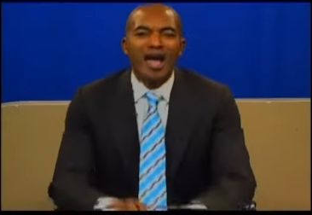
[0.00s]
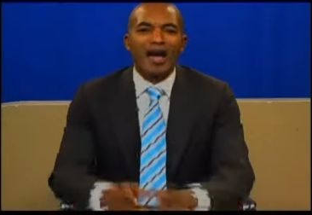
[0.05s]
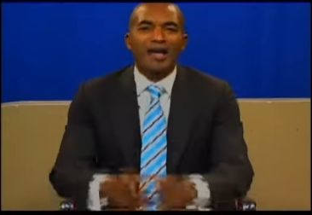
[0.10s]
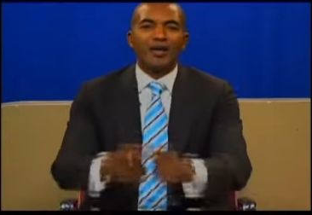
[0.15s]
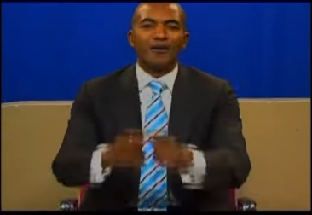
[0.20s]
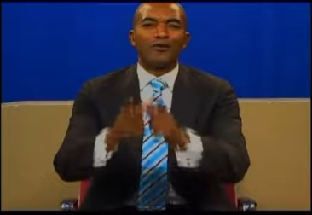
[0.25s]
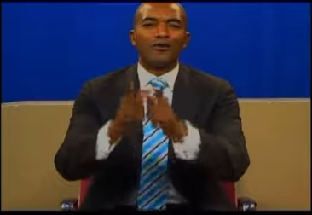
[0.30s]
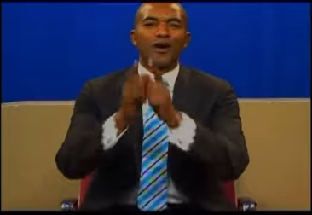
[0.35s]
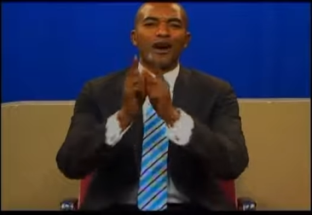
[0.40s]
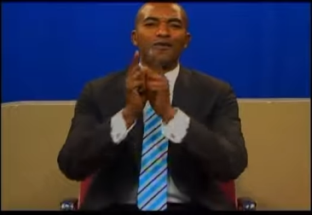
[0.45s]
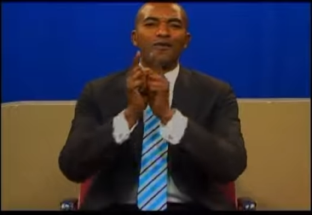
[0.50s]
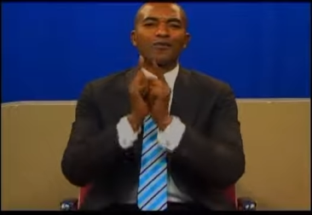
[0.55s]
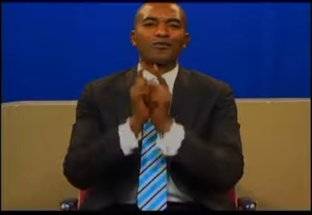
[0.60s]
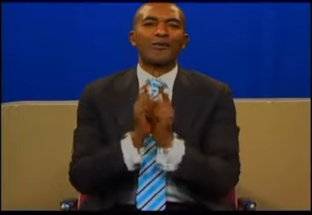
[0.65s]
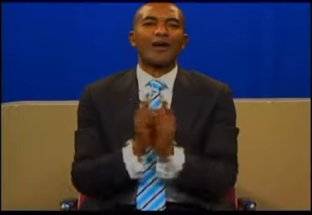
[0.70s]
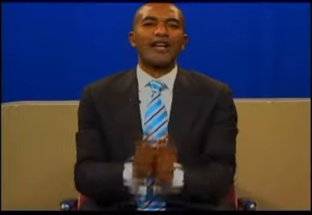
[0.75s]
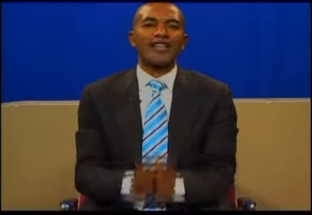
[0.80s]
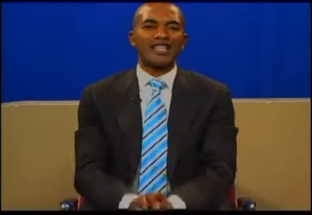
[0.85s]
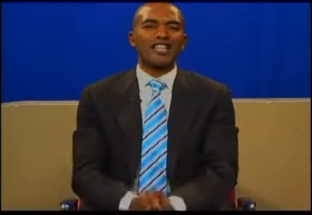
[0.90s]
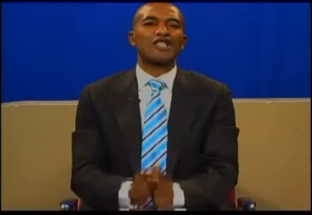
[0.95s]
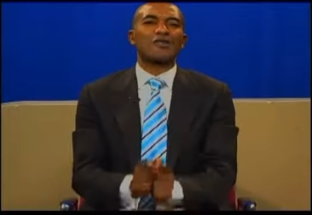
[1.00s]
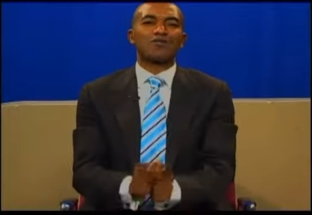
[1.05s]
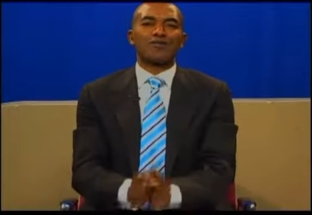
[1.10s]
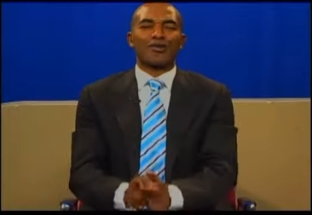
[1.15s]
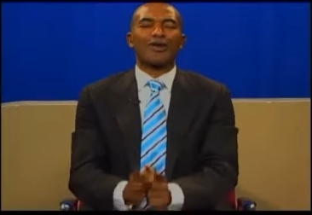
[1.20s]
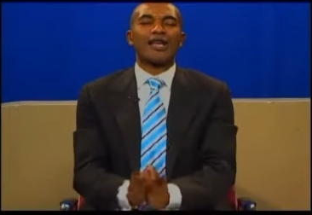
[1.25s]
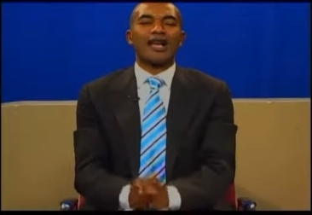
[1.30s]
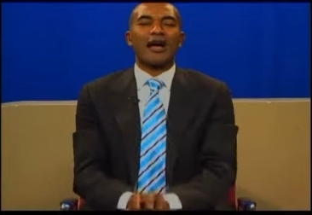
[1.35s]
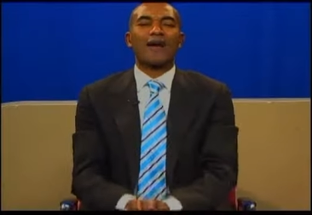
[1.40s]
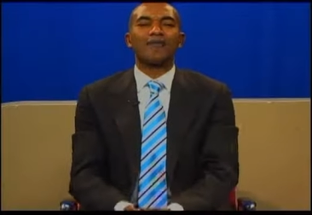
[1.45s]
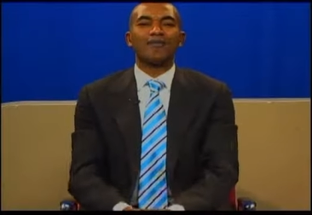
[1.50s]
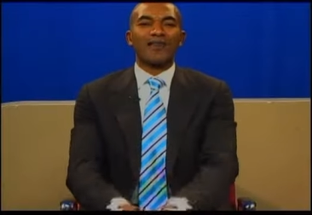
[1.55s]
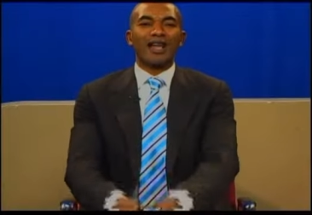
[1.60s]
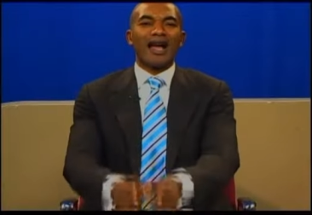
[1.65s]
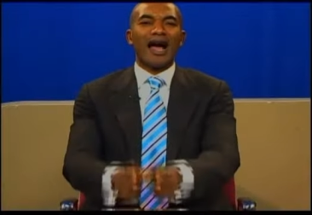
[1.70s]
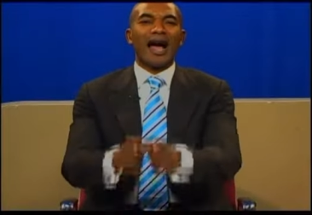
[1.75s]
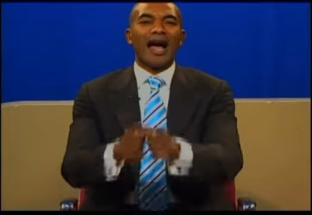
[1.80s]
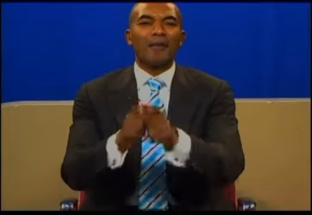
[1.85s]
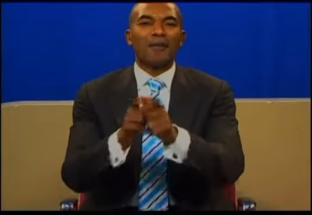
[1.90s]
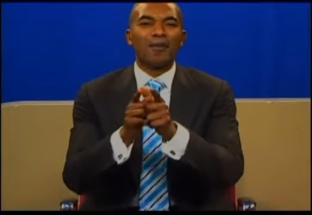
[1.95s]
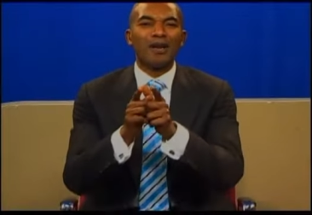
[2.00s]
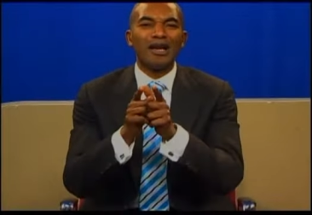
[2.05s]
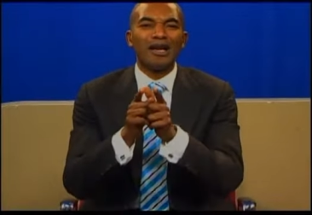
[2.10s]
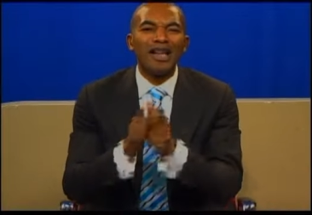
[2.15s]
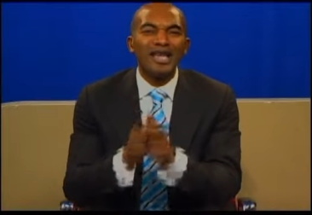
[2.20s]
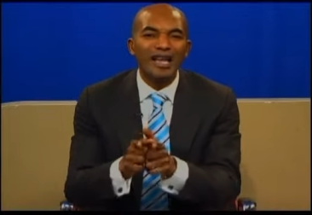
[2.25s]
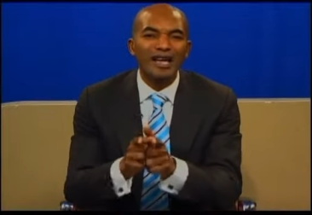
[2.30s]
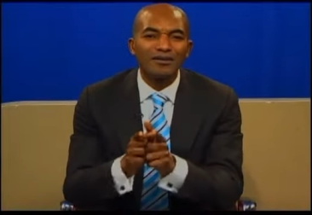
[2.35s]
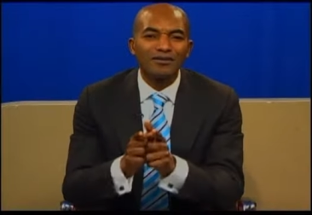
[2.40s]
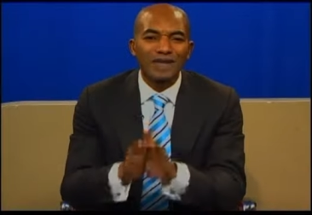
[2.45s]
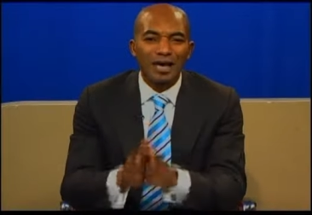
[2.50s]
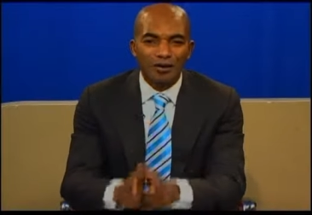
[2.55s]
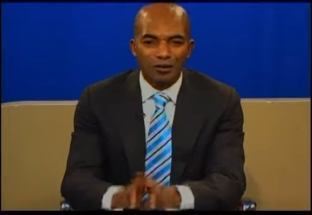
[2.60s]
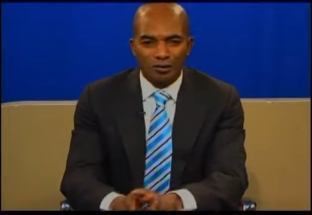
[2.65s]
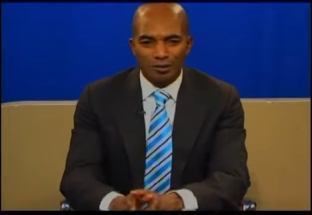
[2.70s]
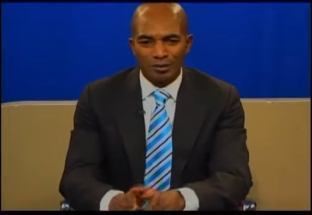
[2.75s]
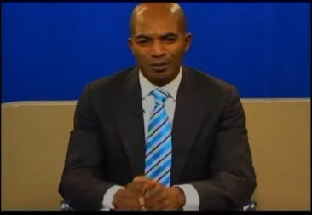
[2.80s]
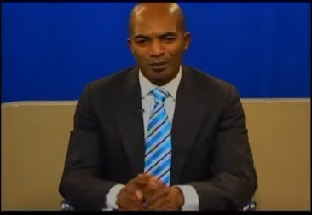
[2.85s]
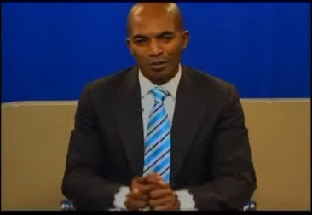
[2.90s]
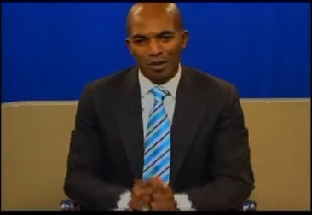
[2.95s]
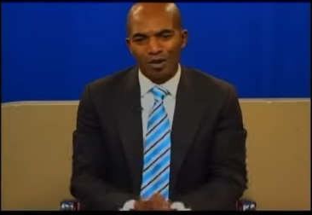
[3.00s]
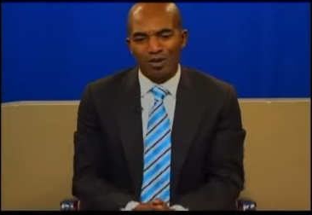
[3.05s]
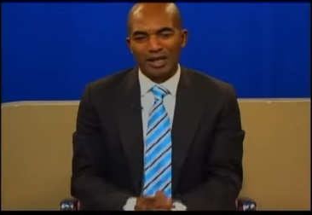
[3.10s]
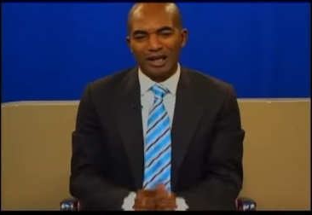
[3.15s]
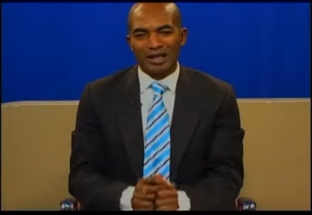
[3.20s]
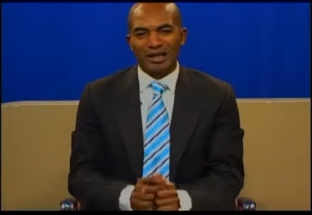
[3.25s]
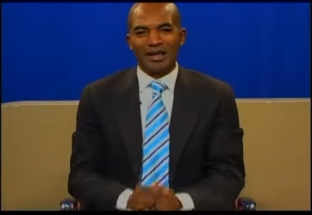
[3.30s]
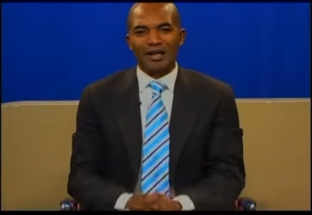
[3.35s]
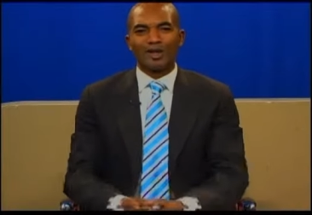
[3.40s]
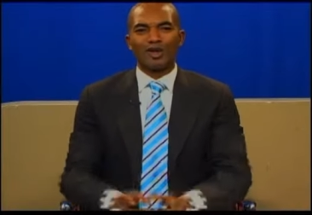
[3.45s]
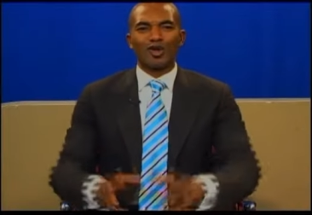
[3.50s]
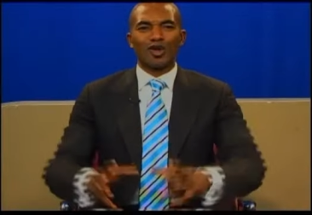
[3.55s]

If you have prayed this prayer, I believe that you been born again.